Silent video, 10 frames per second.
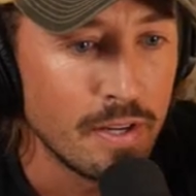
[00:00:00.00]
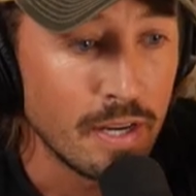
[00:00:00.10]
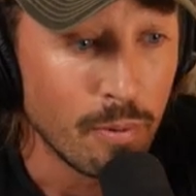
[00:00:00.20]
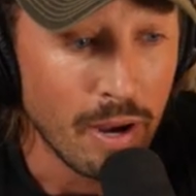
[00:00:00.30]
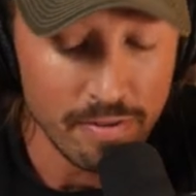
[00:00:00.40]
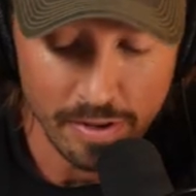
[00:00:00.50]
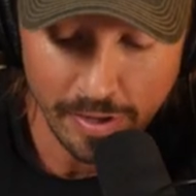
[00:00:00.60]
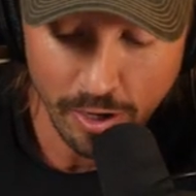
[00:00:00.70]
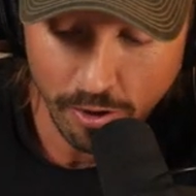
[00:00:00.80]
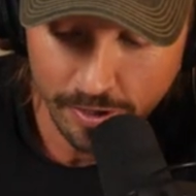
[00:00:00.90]
And we haven't
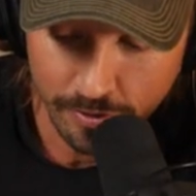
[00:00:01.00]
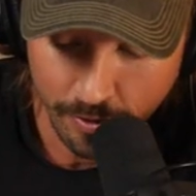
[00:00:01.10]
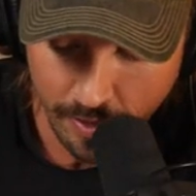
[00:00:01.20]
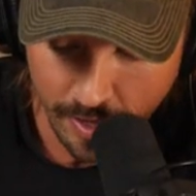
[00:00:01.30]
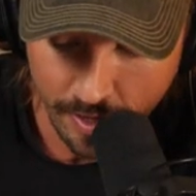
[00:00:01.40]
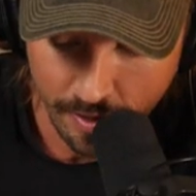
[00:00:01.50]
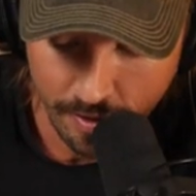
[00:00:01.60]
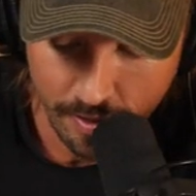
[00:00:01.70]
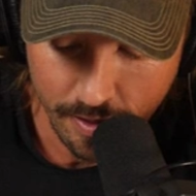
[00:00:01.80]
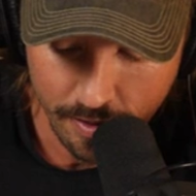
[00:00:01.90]
even got into the
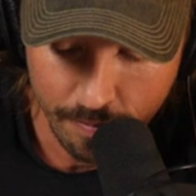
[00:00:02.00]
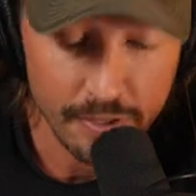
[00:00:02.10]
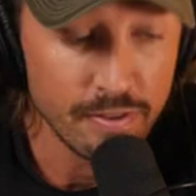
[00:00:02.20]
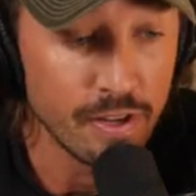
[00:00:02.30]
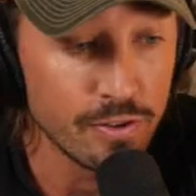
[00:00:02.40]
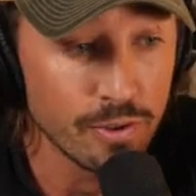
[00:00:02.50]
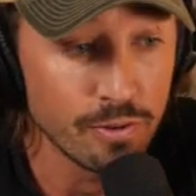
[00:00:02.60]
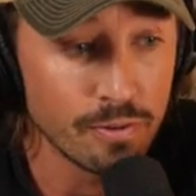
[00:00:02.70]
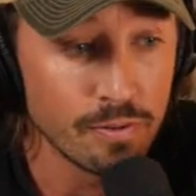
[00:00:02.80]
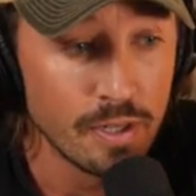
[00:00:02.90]
the
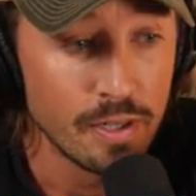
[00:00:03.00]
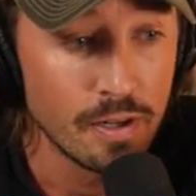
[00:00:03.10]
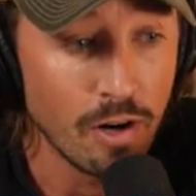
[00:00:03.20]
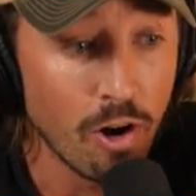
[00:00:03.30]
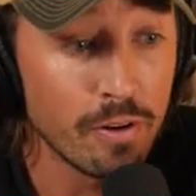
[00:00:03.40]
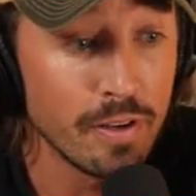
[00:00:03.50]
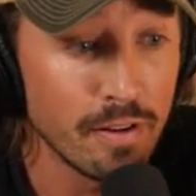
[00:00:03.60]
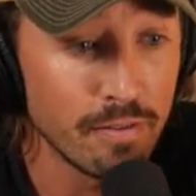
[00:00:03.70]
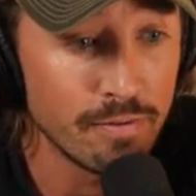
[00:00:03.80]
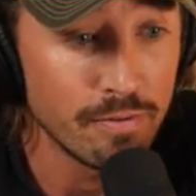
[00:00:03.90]
potential cognitive